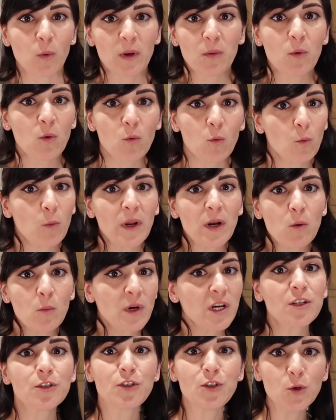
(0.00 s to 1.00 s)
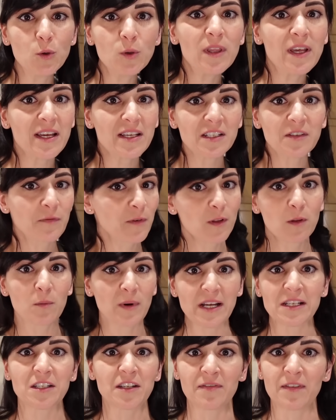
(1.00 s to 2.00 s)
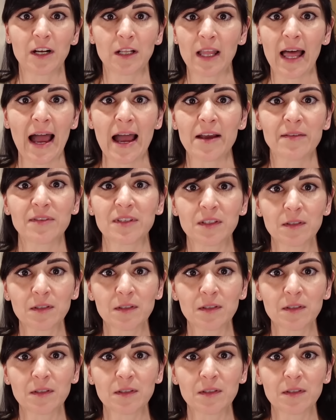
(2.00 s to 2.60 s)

We won't, we don't want to do this for yeah, the rest of our lives.